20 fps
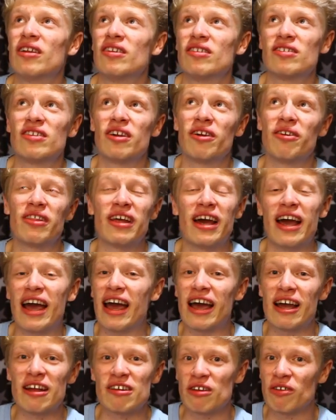so that
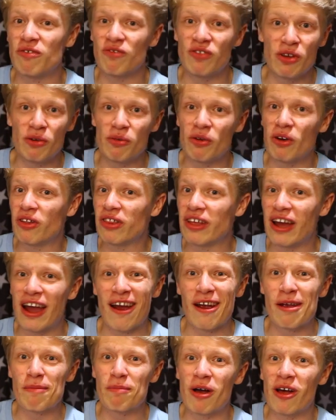had a few other
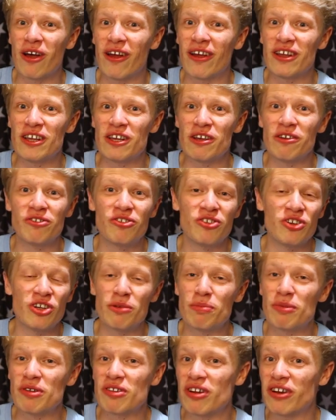Harry Potter
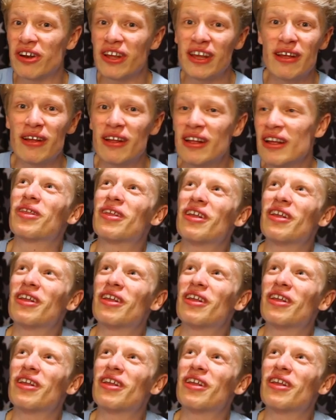YouTubers on it.